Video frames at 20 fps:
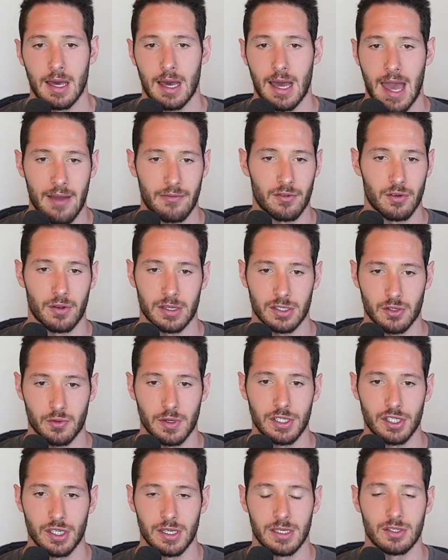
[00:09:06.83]
uh, after
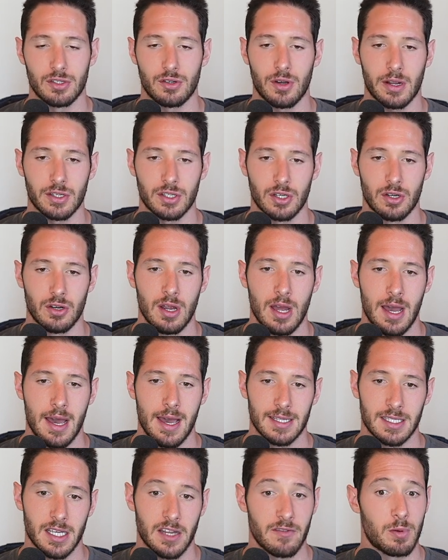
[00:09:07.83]
excretion and structure,
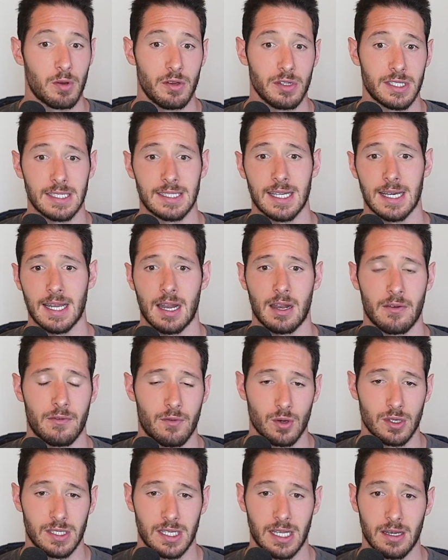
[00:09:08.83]
instead of producing 10 out of
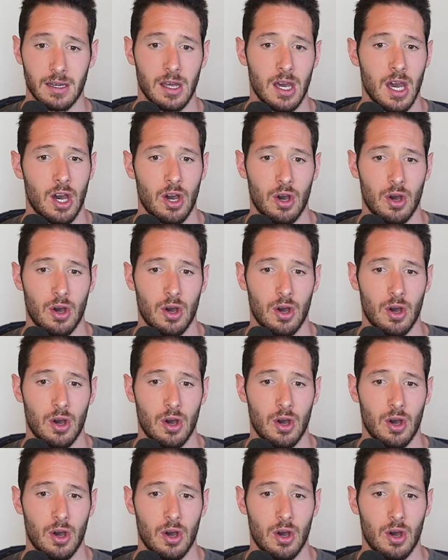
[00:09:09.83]
14,